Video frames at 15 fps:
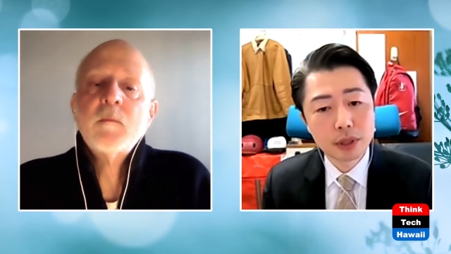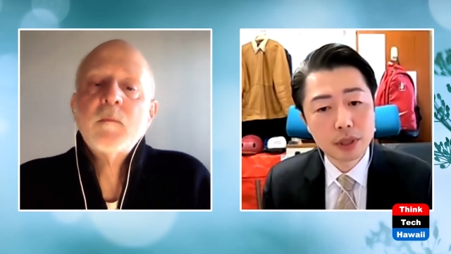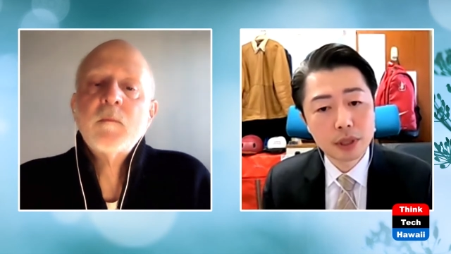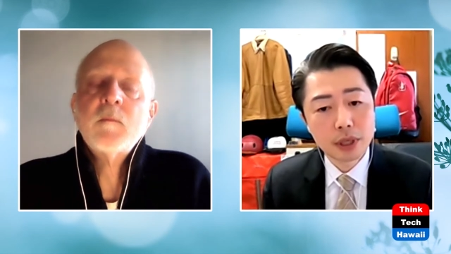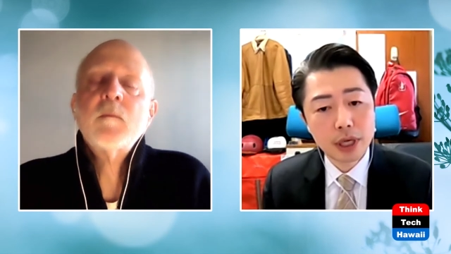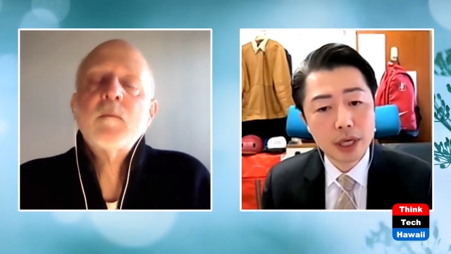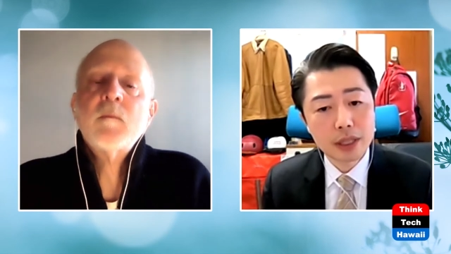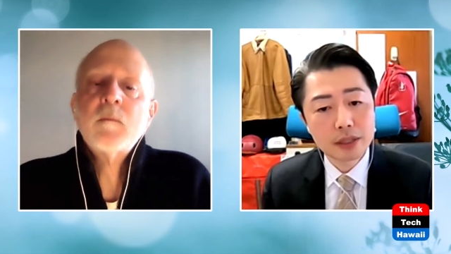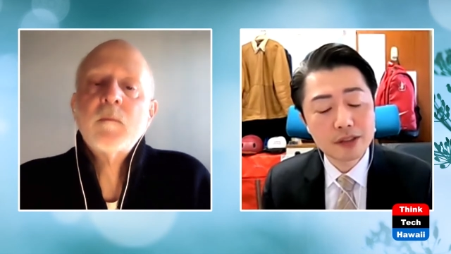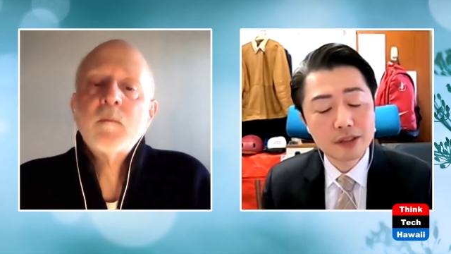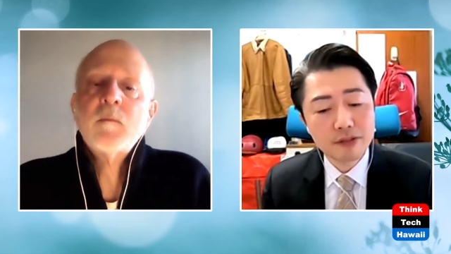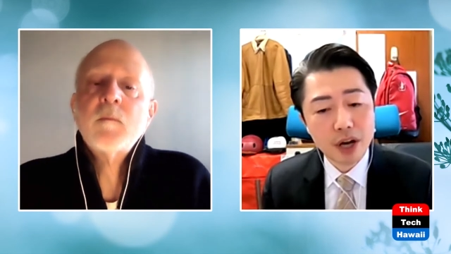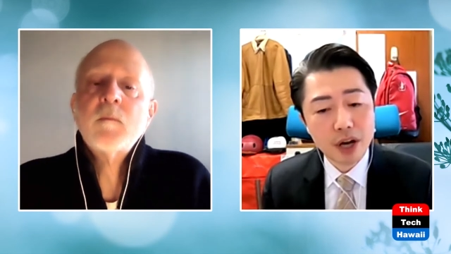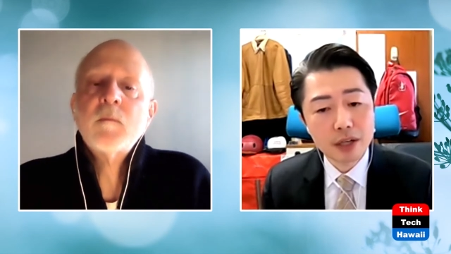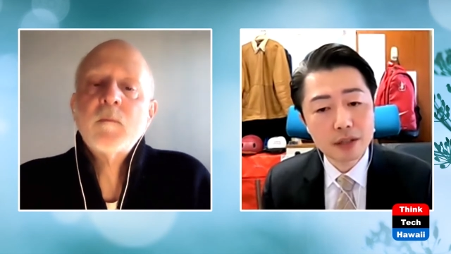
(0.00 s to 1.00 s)
Speaker 1: as
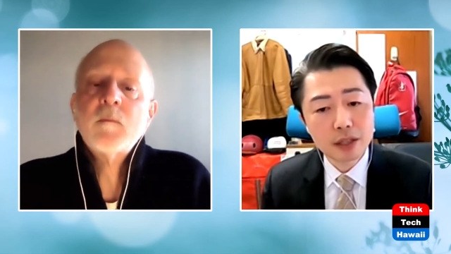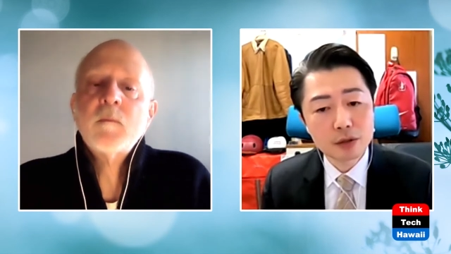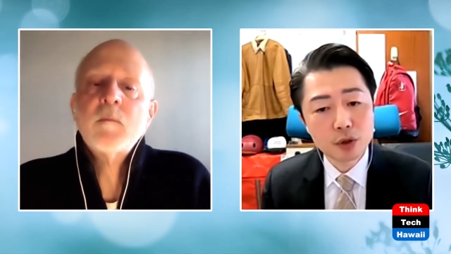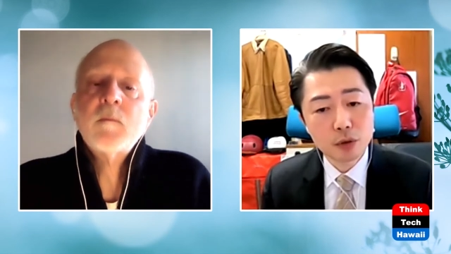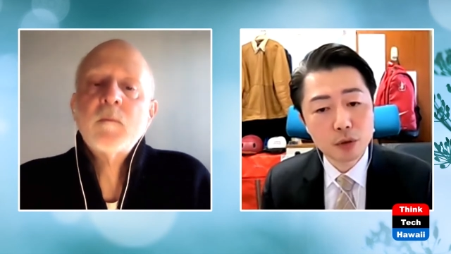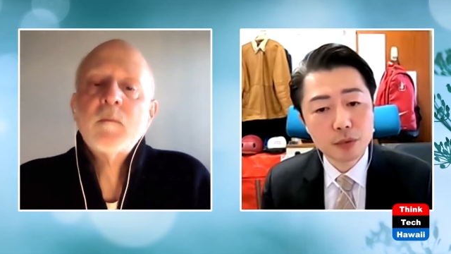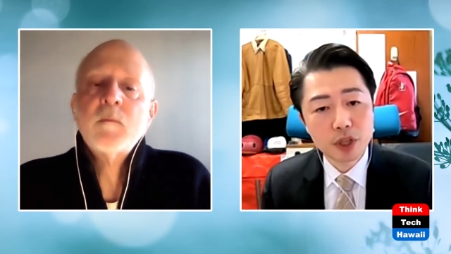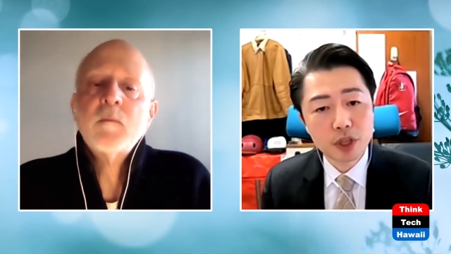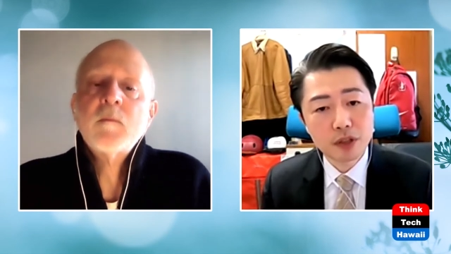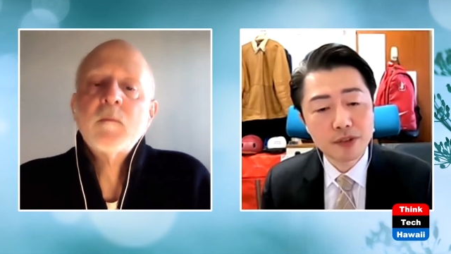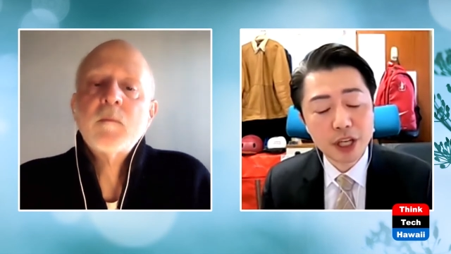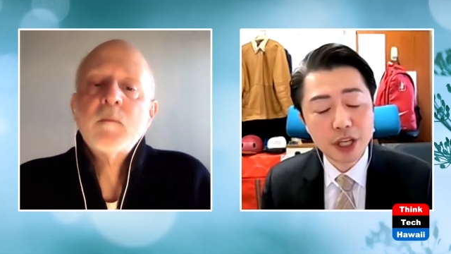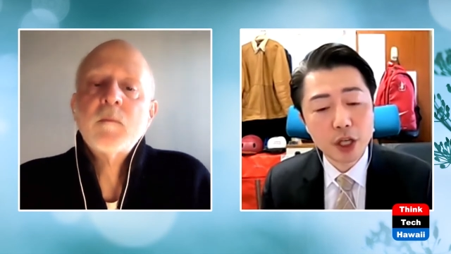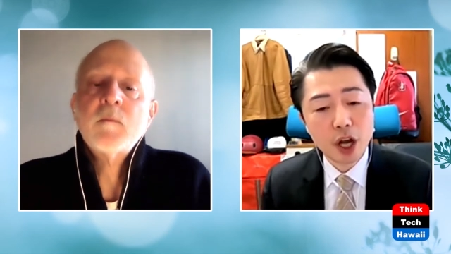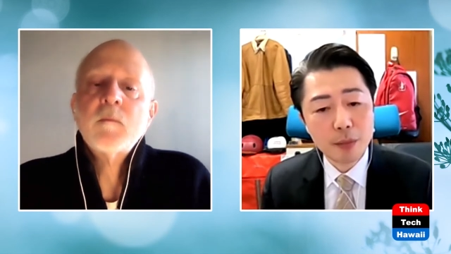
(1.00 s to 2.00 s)
defined in terms of
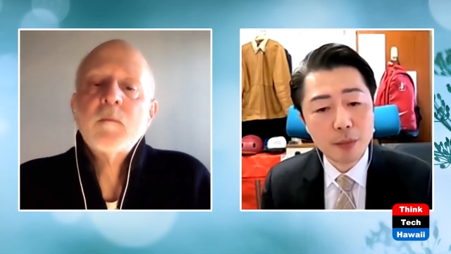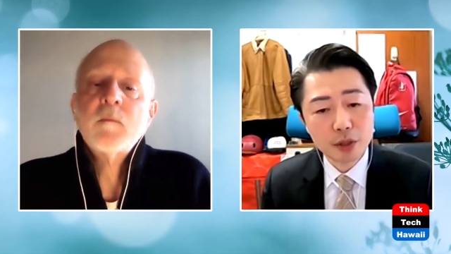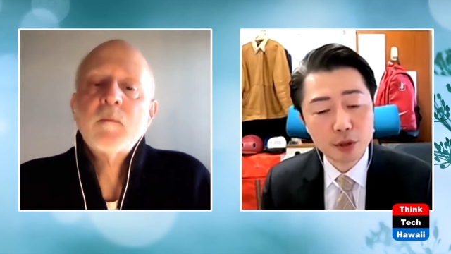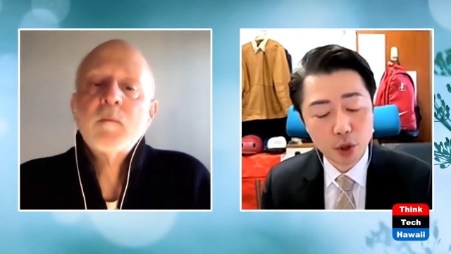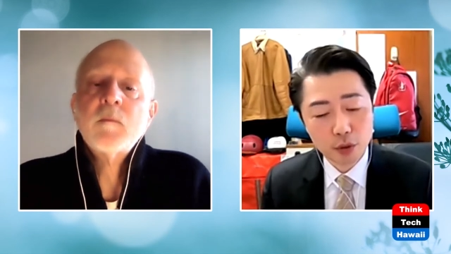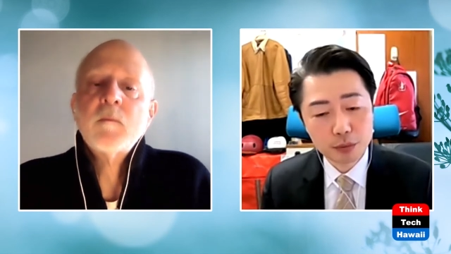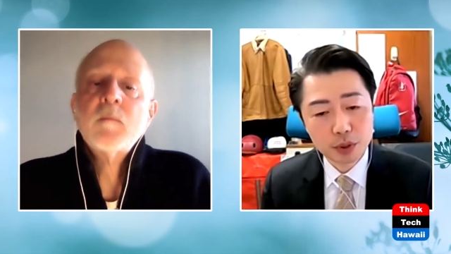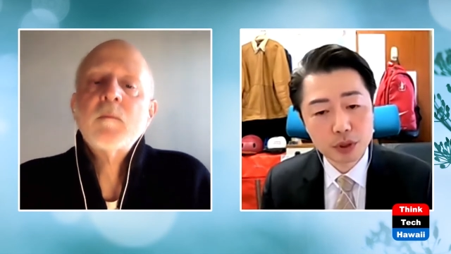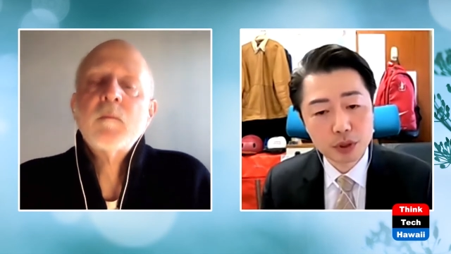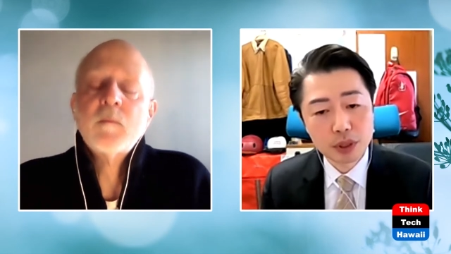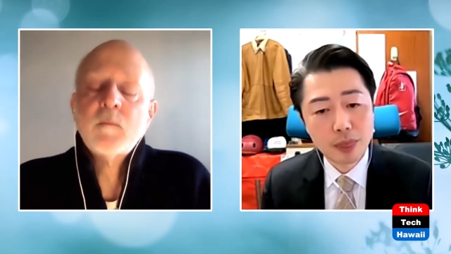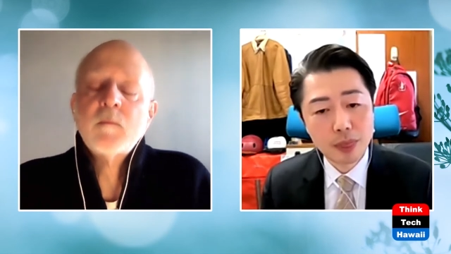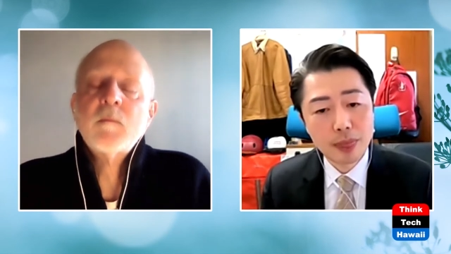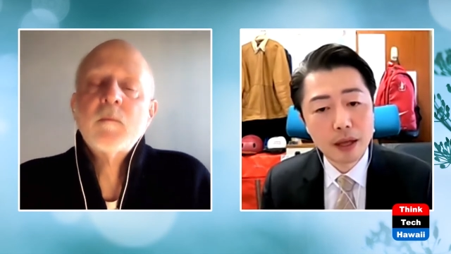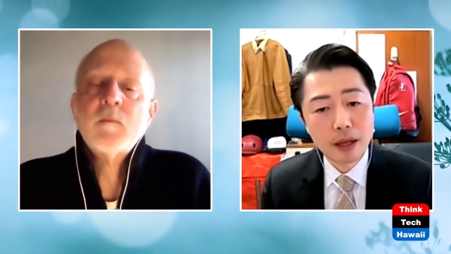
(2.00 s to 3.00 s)
economic terms,
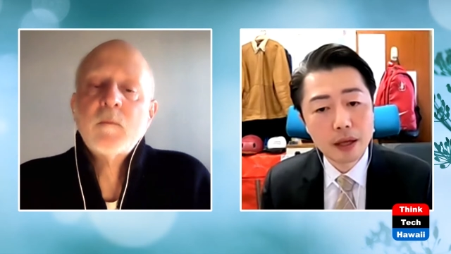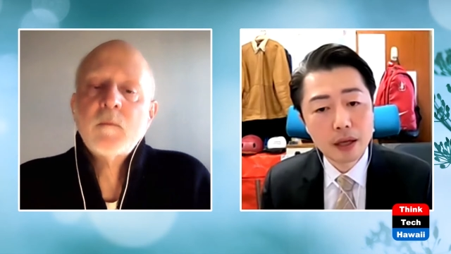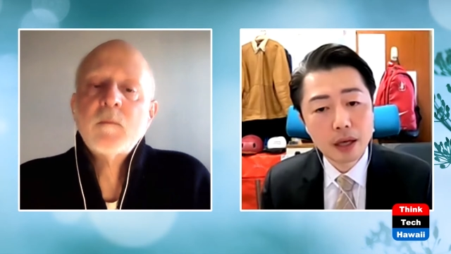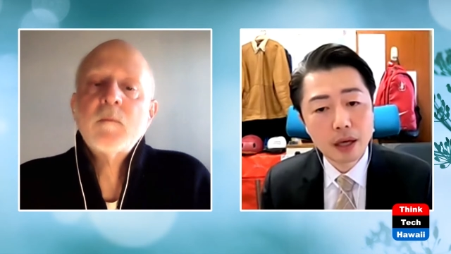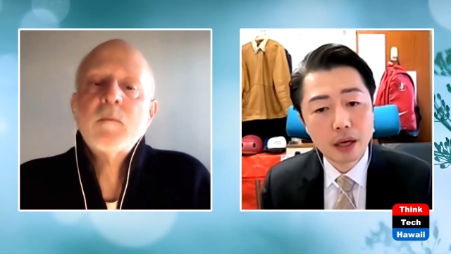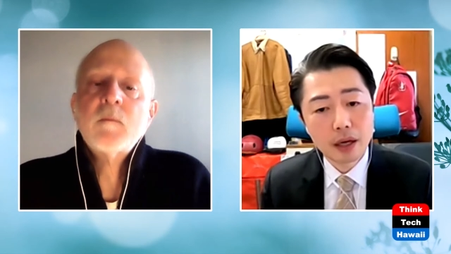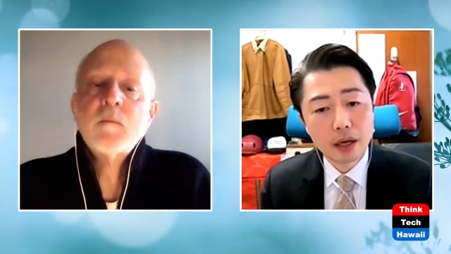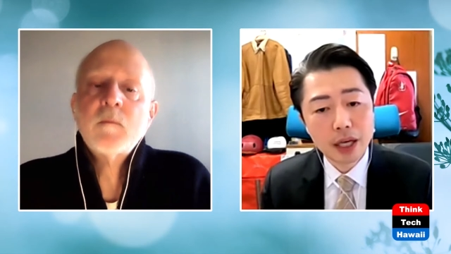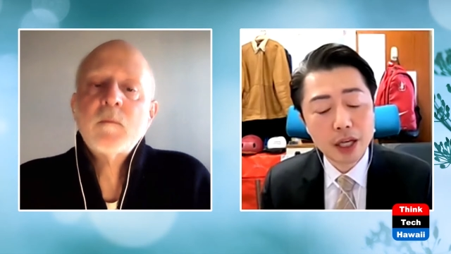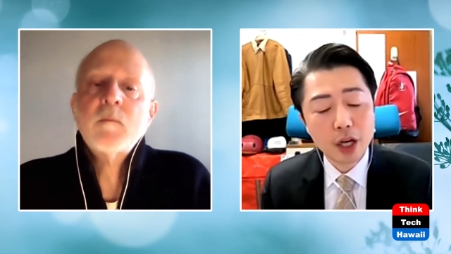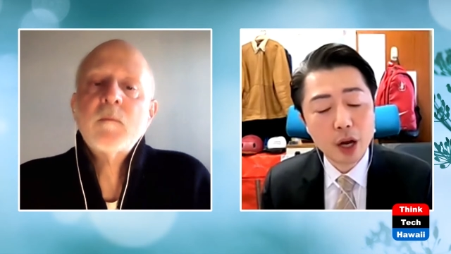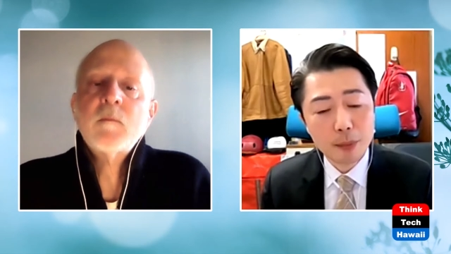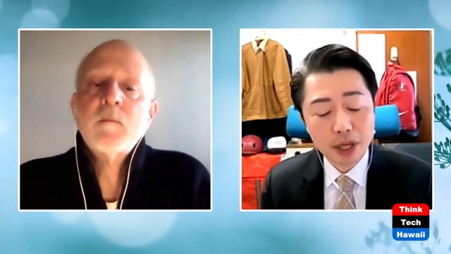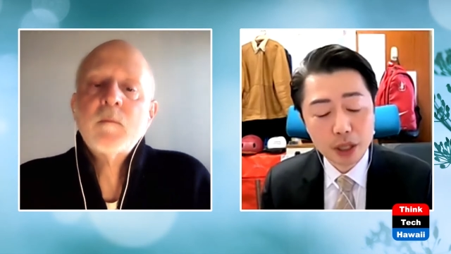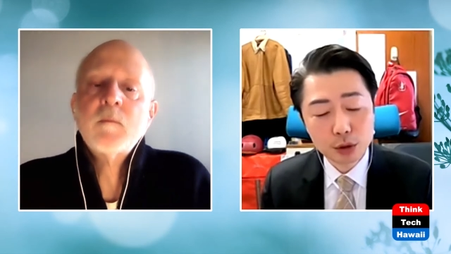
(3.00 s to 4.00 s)
uh,
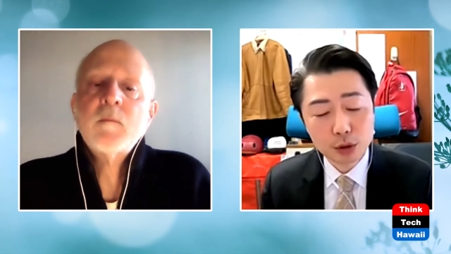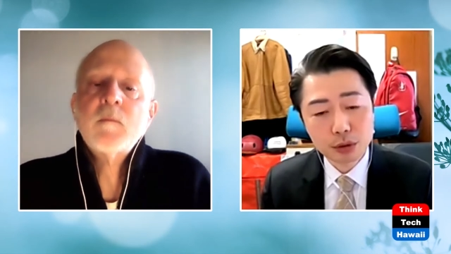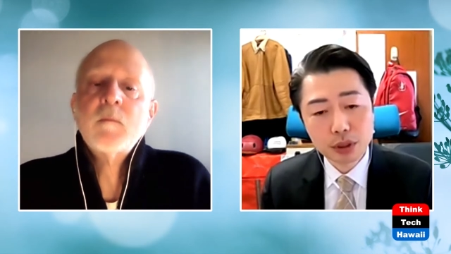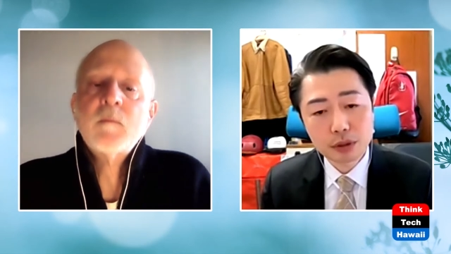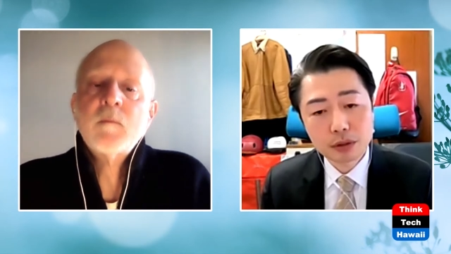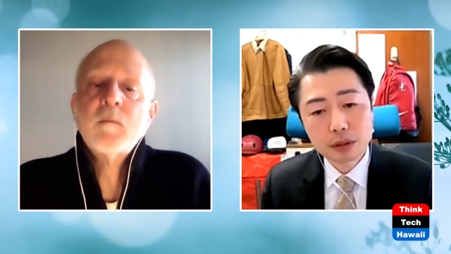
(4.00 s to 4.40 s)
economic interest.